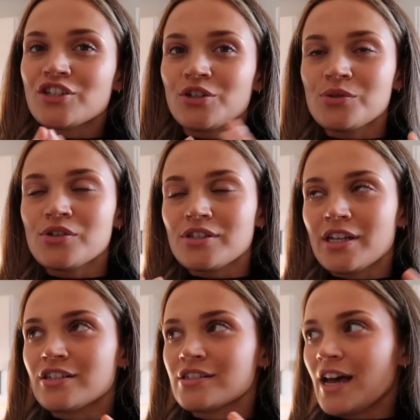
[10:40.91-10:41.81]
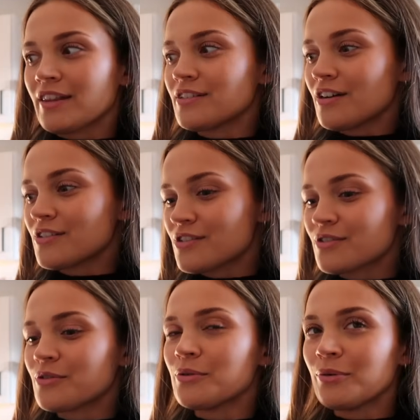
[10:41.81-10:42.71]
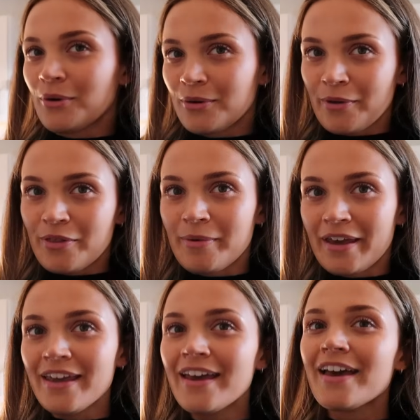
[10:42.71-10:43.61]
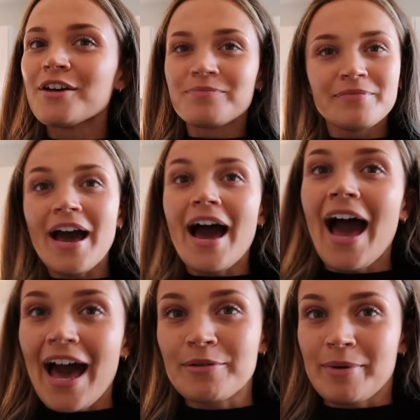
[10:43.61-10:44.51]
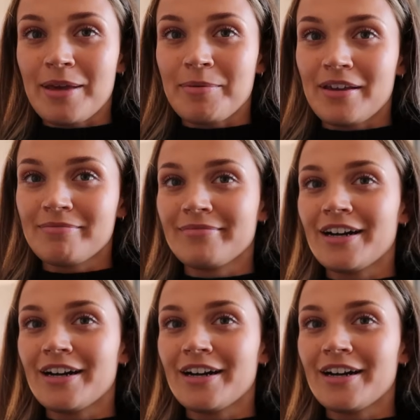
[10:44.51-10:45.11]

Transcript: she also teaches at the dance school with me, had a baby.